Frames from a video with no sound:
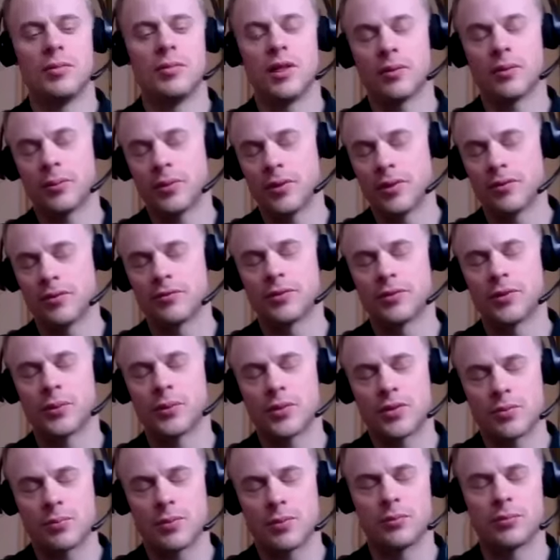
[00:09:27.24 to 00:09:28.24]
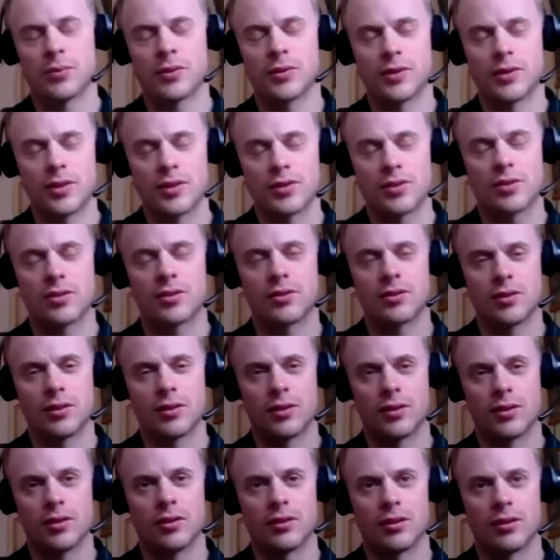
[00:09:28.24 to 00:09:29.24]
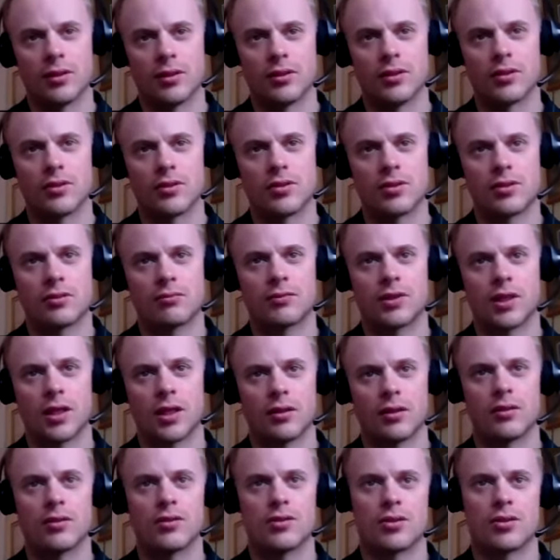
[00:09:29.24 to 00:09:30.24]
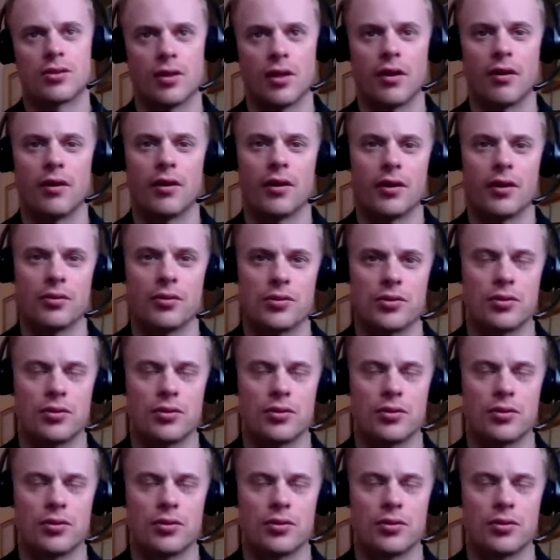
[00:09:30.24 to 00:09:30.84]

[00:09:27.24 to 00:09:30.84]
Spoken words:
to be able to influence people in this kind of scenario.